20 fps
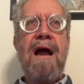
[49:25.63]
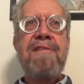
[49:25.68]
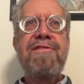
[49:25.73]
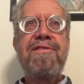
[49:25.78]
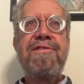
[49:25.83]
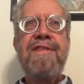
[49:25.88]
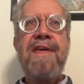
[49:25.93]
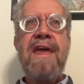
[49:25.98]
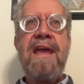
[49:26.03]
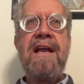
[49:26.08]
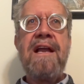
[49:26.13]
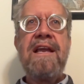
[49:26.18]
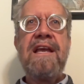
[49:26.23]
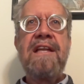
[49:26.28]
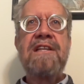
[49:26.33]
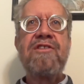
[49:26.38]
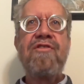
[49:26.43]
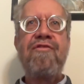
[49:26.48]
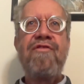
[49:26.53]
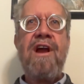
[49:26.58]
think
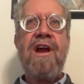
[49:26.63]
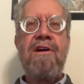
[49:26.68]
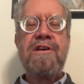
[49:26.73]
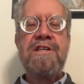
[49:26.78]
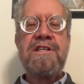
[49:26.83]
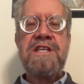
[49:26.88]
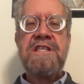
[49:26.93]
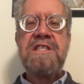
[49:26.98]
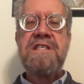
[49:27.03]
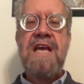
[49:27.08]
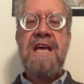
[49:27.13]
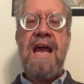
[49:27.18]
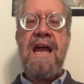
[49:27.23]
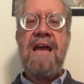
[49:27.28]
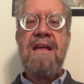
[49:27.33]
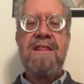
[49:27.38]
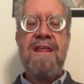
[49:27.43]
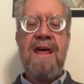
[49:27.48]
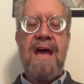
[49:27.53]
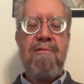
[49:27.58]
it's fair to
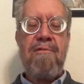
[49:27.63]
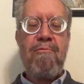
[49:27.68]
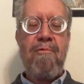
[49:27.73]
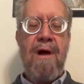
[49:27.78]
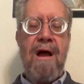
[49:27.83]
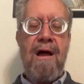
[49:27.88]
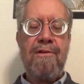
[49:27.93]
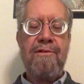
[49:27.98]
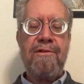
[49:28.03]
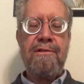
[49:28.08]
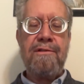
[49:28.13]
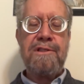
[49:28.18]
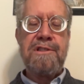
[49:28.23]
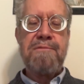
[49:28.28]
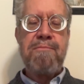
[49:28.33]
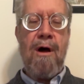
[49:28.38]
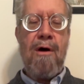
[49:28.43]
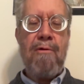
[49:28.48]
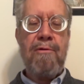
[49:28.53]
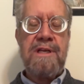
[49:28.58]
say that while
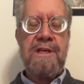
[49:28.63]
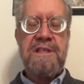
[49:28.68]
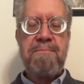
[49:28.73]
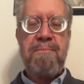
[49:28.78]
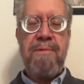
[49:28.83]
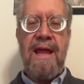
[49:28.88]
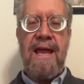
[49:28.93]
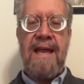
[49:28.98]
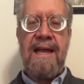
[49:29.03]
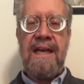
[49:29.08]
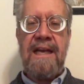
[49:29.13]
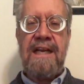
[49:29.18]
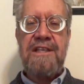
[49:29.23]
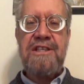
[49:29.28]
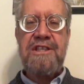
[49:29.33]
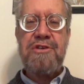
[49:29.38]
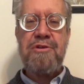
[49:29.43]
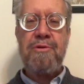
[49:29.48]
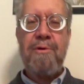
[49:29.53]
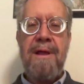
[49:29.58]
Smallwood is playing an
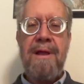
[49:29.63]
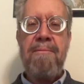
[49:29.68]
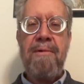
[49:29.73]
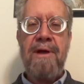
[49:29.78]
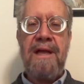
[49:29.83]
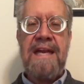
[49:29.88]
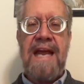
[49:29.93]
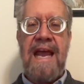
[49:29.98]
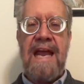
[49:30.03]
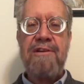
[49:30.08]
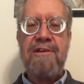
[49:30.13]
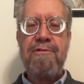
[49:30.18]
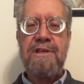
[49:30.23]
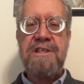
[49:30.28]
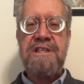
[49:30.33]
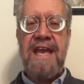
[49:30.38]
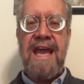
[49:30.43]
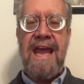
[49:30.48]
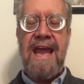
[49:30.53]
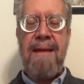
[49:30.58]
extremely
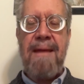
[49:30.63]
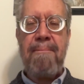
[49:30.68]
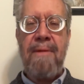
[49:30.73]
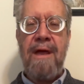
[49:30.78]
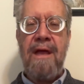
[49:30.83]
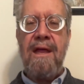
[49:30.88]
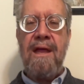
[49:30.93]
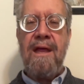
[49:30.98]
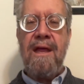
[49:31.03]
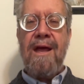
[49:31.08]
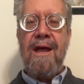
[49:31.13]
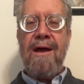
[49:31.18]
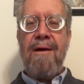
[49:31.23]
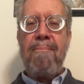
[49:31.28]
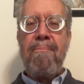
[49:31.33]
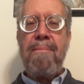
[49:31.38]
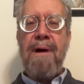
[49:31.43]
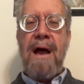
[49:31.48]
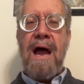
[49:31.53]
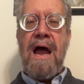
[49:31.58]
dangerous game
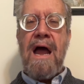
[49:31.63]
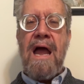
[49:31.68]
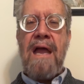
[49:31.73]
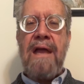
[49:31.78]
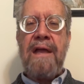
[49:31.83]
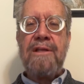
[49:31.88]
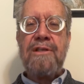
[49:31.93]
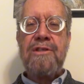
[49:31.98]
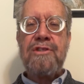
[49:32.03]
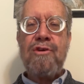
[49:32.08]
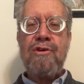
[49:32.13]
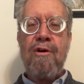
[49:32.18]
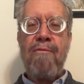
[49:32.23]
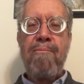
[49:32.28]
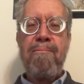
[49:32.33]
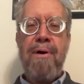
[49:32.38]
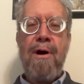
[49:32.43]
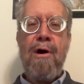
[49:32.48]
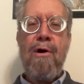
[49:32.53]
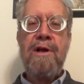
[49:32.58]
by sort
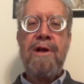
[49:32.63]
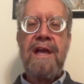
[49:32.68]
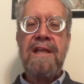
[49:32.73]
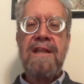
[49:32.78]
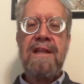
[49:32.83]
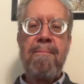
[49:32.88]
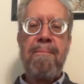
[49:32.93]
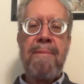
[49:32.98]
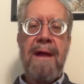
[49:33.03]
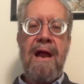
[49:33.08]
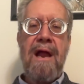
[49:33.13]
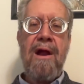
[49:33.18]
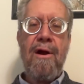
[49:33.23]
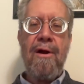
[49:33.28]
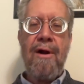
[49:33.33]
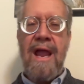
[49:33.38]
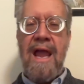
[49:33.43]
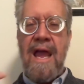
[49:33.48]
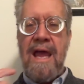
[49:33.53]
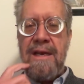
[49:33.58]
of poking the
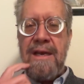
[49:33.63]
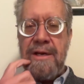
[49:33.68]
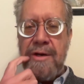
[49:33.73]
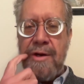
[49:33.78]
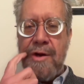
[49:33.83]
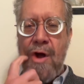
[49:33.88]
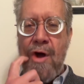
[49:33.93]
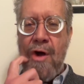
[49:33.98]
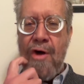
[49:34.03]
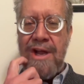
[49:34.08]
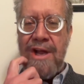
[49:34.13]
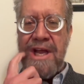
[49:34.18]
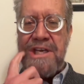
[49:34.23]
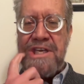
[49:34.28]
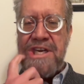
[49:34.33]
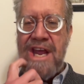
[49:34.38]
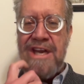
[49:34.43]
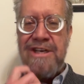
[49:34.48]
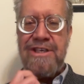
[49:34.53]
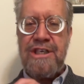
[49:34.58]
bear and calling
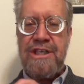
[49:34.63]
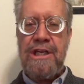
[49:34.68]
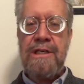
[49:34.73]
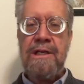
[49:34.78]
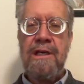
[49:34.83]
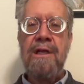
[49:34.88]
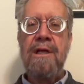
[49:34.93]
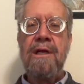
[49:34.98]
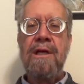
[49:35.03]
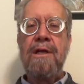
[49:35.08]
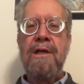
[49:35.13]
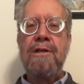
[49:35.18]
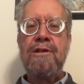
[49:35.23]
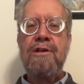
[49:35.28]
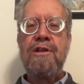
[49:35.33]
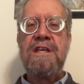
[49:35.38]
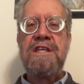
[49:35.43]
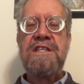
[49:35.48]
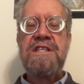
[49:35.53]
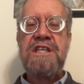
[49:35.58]
attention
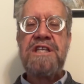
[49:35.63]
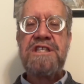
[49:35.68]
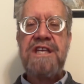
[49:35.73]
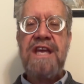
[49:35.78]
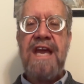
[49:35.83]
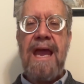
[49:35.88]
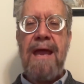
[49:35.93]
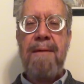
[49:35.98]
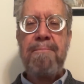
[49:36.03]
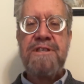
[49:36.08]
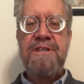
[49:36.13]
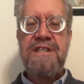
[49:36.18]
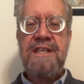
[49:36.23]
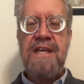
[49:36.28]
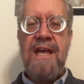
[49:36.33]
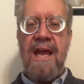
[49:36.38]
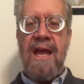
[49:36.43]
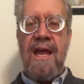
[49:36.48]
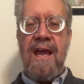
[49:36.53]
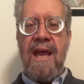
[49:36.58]
to these
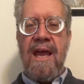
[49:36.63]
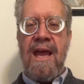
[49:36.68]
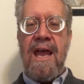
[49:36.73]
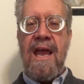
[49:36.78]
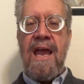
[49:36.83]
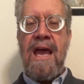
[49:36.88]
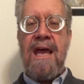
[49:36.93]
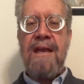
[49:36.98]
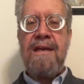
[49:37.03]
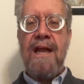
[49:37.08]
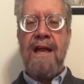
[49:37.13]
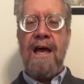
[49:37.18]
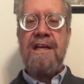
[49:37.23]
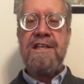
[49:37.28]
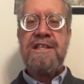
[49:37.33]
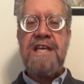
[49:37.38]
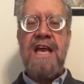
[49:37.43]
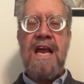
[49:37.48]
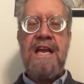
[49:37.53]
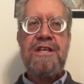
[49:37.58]
escapes and
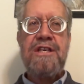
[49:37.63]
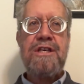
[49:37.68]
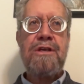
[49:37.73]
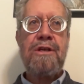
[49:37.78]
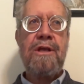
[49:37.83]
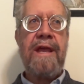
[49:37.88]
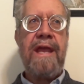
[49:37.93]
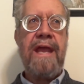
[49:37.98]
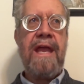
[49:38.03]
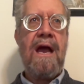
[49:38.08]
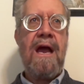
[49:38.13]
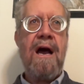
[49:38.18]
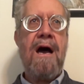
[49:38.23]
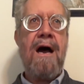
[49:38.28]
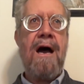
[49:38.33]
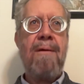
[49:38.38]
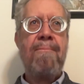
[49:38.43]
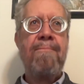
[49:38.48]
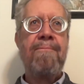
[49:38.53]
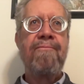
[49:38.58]
essentially,
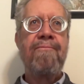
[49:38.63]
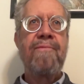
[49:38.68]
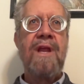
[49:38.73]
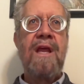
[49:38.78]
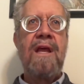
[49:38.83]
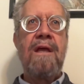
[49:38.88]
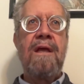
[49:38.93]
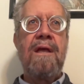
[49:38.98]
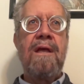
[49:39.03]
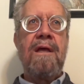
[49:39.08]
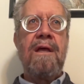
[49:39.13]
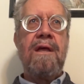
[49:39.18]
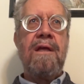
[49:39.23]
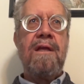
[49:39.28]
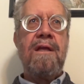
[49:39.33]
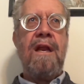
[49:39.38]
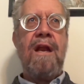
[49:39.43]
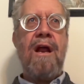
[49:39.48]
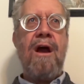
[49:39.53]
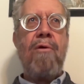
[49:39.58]

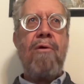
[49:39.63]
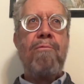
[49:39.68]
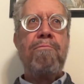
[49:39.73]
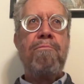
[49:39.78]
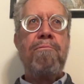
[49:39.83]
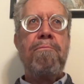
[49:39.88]
you know,